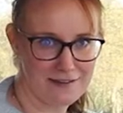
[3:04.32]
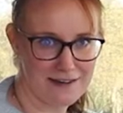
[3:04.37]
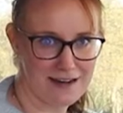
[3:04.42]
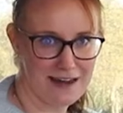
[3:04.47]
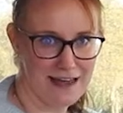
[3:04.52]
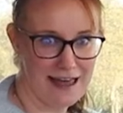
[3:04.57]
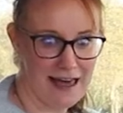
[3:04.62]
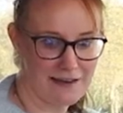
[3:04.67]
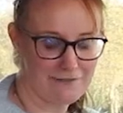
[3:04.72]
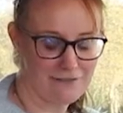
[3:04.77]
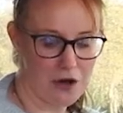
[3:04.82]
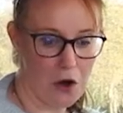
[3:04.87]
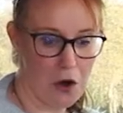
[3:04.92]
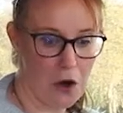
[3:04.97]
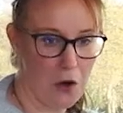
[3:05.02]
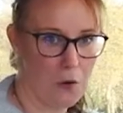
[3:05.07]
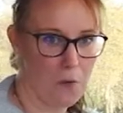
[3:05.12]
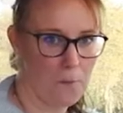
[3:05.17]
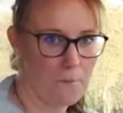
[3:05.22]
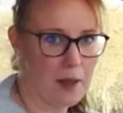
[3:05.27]
that I have at
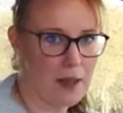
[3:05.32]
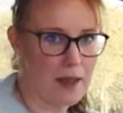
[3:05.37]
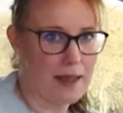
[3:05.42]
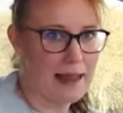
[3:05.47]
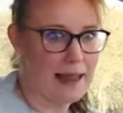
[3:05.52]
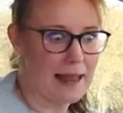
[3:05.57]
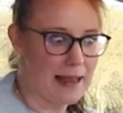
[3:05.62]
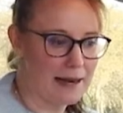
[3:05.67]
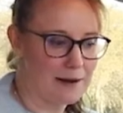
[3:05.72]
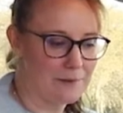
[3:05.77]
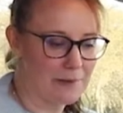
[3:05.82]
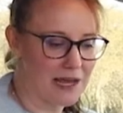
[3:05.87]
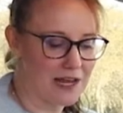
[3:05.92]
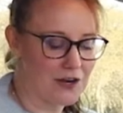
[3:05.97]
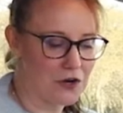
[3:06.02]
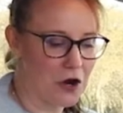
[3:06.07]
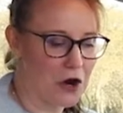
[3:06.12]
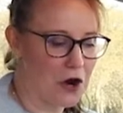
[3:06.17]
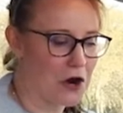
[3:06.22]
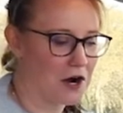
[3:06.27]
home in my
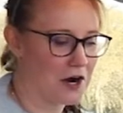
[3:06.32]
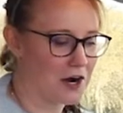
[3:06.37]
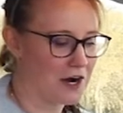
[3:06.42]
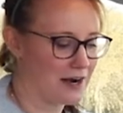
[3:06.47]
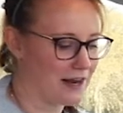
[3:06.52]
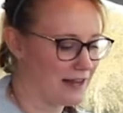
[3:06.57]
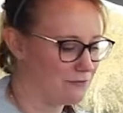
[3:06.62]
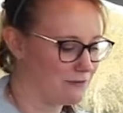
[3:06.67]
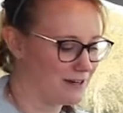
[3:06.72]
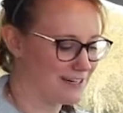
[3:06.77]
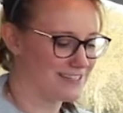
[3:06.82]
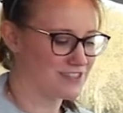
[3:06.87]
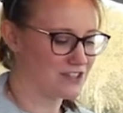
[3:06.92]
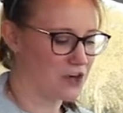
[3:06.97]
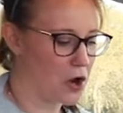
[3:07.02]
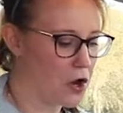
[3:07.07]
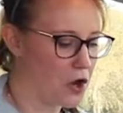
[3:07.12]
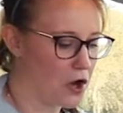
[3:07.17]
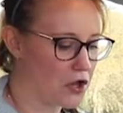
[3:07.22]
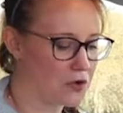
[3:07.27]
car, and when it's
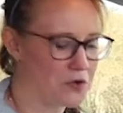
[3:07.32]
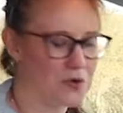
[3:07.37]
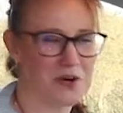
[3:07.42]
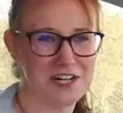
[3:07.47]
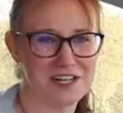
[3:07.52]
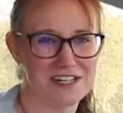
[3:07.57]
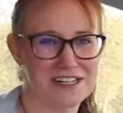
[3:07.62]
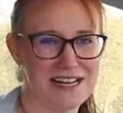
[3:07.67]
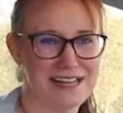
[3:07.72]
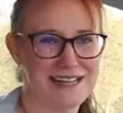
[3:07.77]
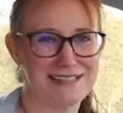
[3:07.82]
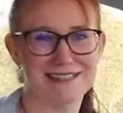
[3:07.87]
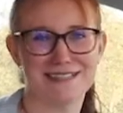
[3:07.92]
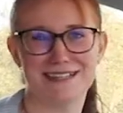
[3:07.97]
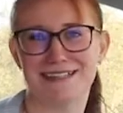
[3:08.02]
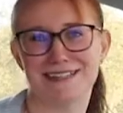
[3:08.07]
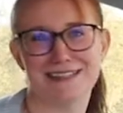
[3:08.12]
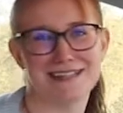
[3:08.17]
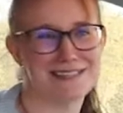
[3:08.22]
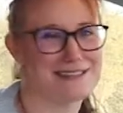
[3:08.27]
all organized,
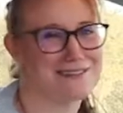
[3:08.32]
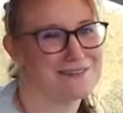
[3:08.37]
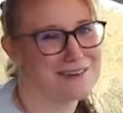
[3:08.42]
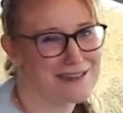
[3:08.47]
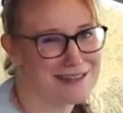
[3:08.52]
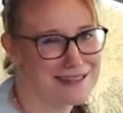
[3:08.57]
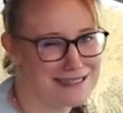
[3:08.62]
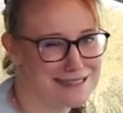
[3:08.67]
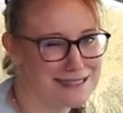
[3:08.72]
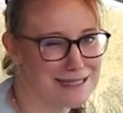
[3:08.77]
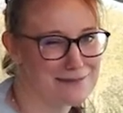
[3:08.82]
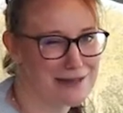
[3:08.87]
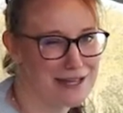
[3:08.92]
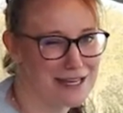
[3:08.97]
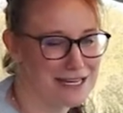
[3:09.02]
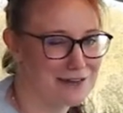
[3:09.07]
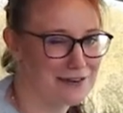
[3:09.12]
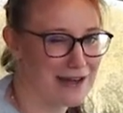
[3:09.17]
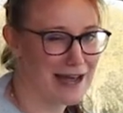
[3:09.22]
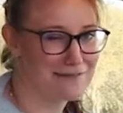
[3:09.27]
it doesn't really seem
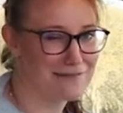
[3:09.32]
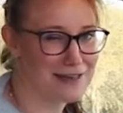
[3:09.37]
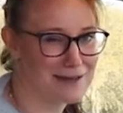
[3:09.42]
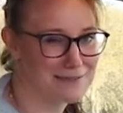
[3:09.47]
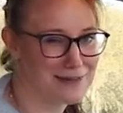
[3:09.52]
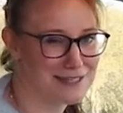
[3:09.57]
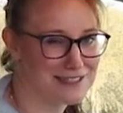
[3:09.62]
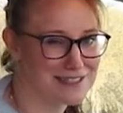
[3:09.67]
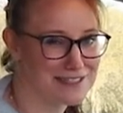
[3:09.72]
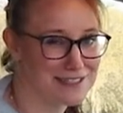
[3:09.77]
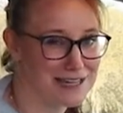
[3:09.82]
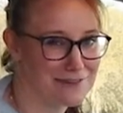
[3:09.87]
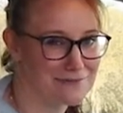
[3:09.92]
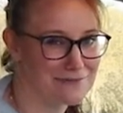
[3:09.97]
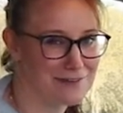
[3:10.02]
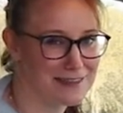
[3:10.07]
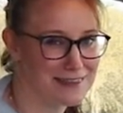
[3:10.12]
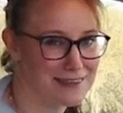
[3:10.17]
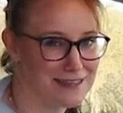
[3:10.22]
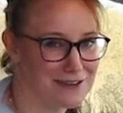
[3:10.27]
like you have that much stuff
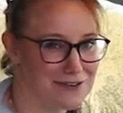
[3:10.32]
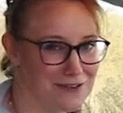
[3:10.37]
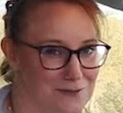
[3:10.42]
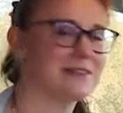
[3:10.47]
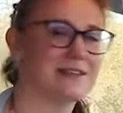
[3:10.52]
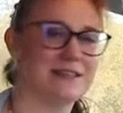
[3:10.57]
with you.